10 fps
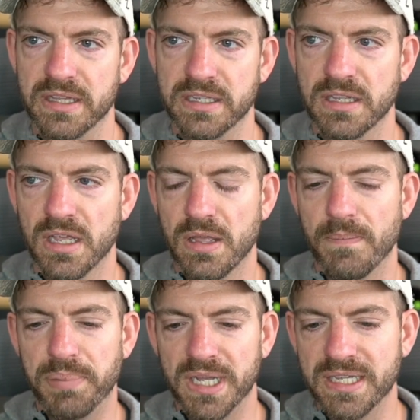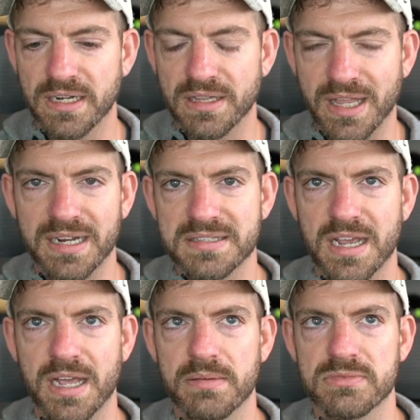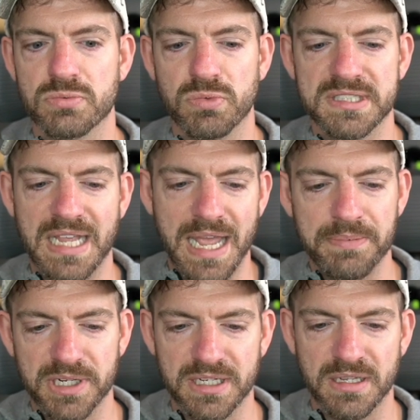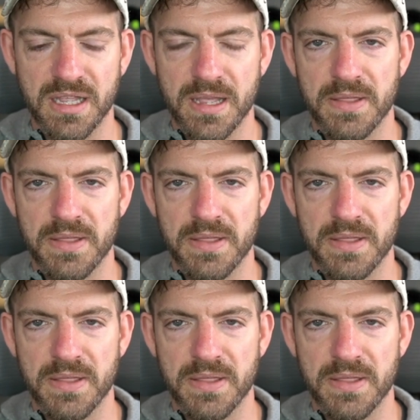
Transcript: Like, but a lot of times what's happening